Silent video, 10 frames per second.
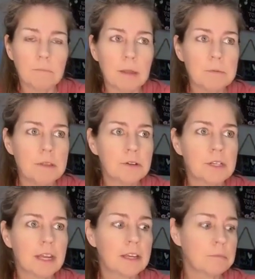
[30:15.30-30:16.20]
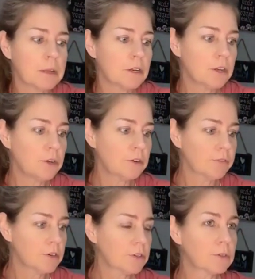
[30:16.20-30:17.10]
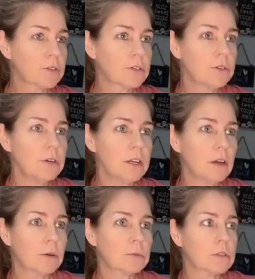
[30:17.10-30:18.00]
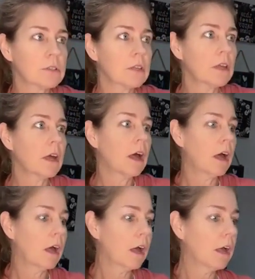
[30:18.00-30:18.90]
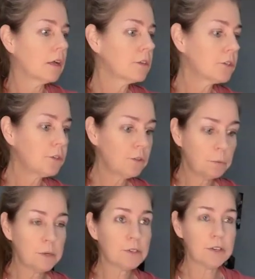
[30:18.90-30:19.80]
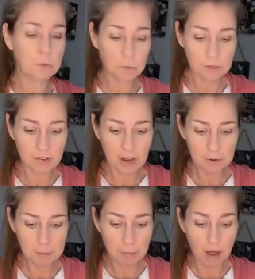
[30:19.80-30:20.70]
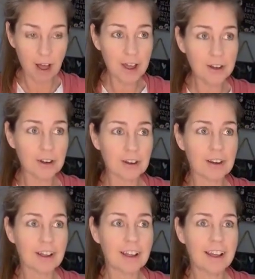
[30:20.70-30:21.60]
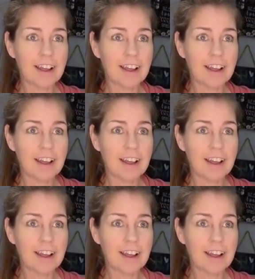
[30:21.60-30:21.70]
Maybe they're taking me to Universal Studios, to the Wizarding World of Harry Potter.